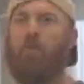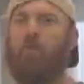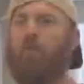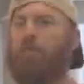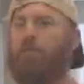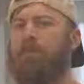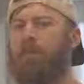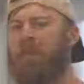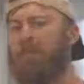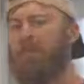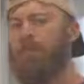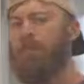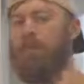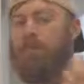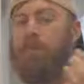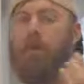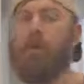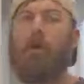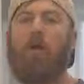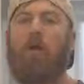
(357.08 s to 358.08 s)
what people
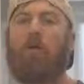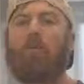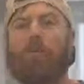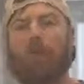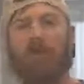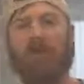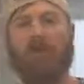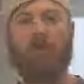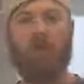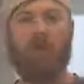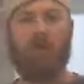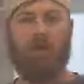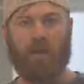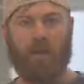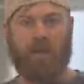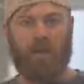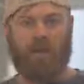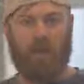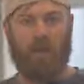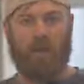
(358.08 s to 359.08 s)
are already
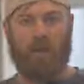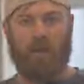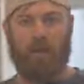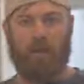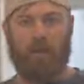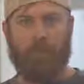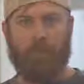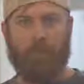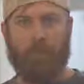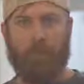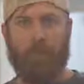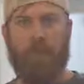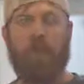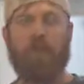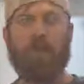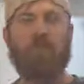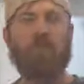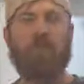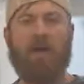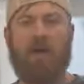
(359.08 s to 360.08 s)
looking for
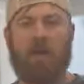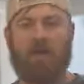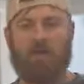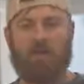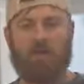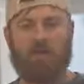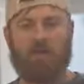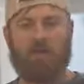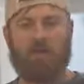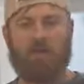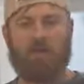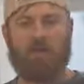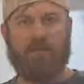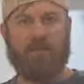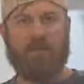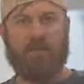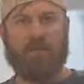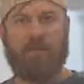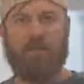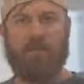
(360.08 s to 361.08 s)
on traffic
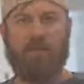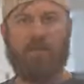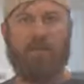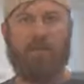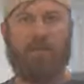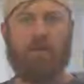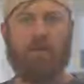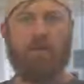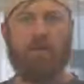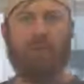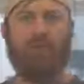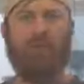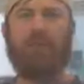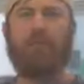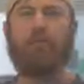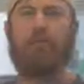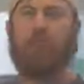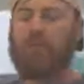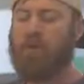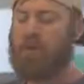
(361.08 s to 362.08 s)
sources.
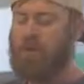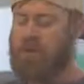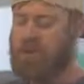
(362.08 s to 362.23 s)
People are